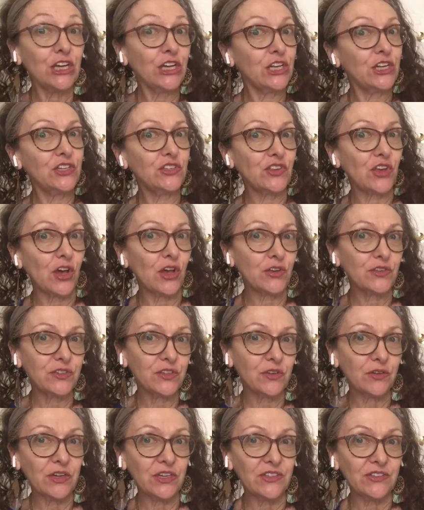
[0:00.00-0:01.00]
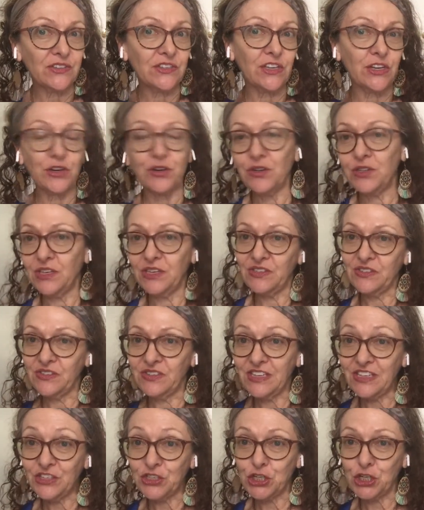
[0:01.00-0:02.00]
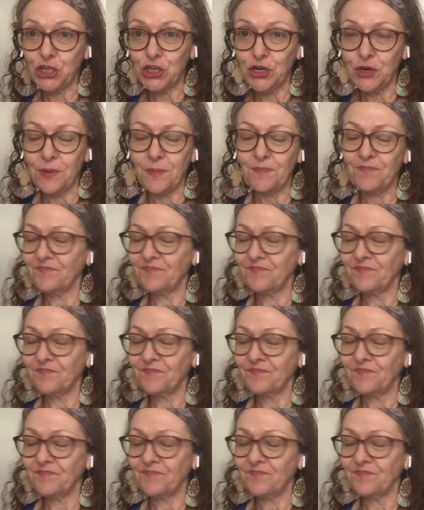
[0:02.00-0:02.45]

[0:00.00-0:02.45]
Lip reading: It is also considered the sister